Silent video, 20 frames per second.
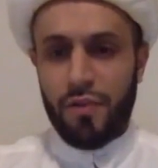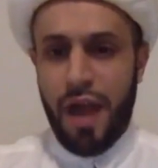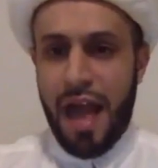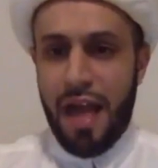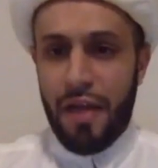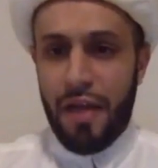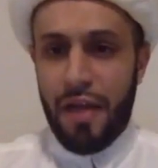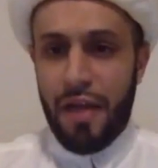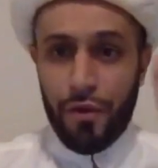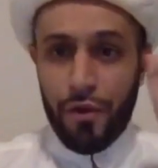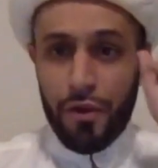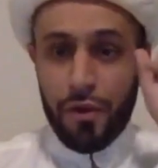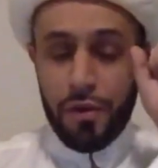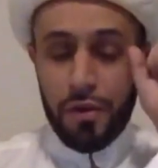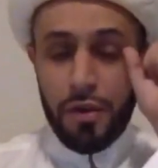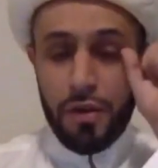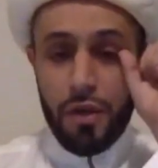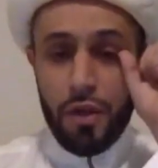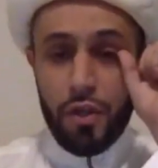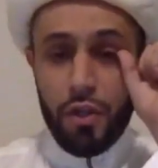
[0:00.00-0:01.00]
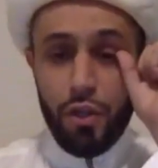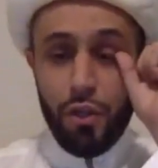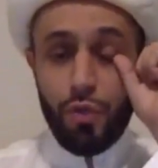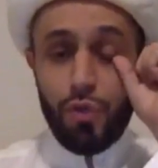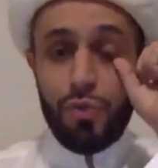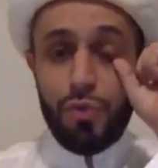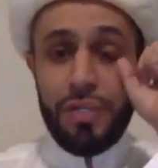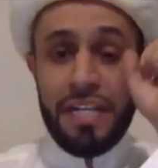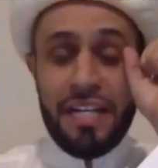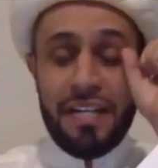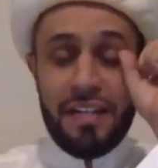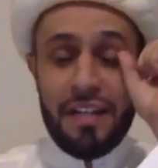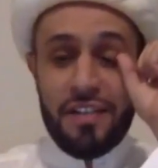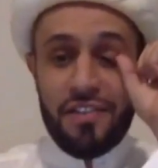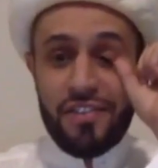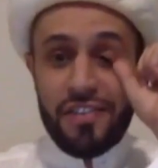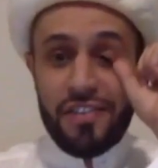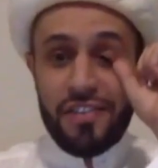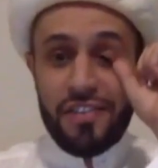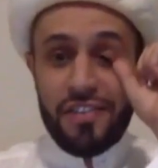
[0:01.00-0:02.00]
Rather, you need
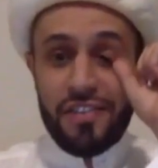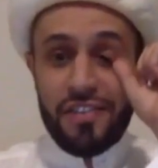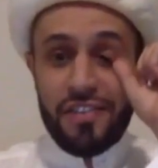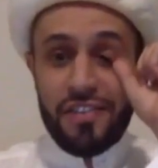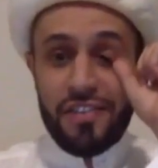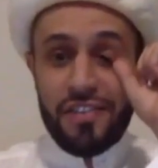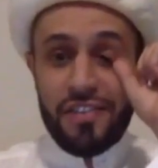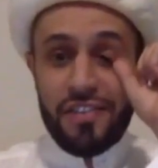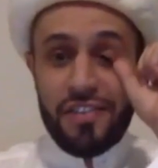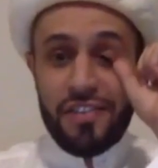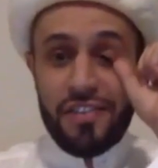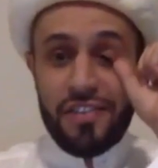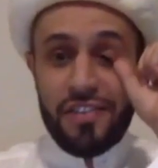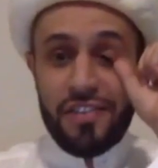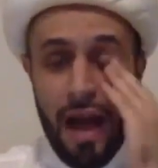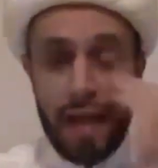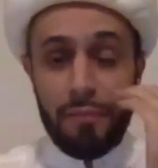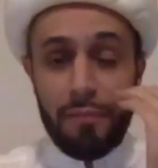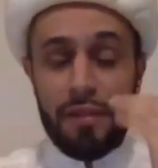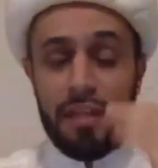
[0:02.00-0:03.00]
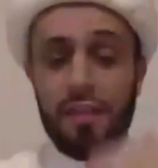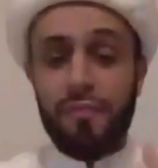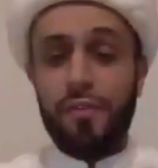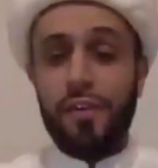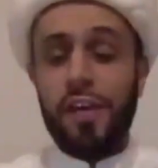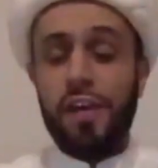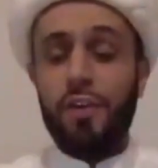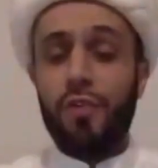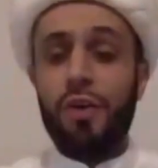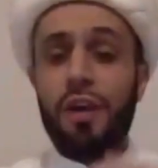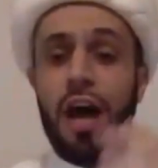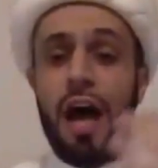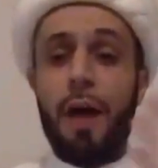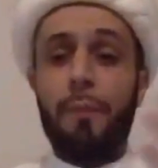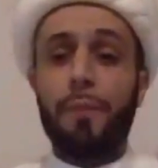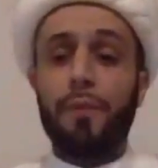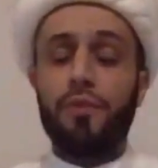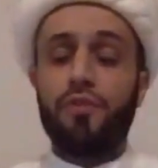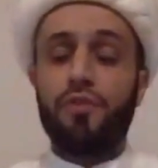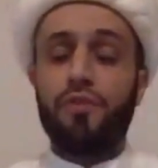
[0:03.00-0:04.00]
Islam. I'm giving you an
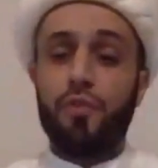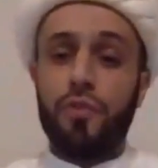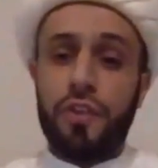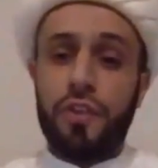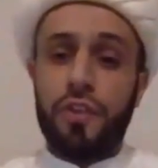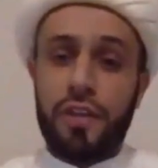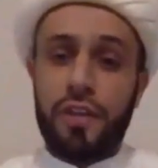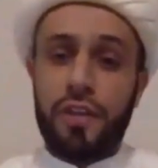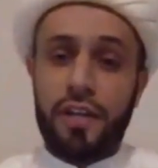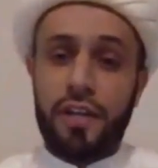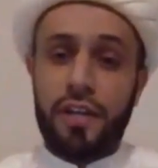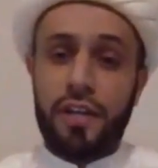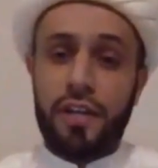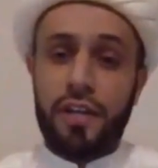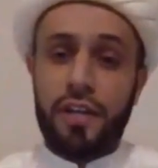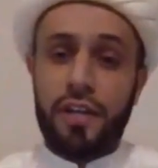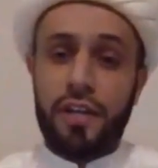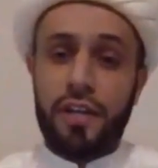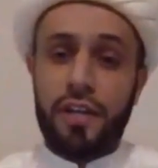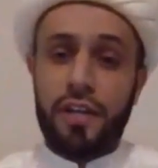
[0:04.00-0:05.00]
opportunity.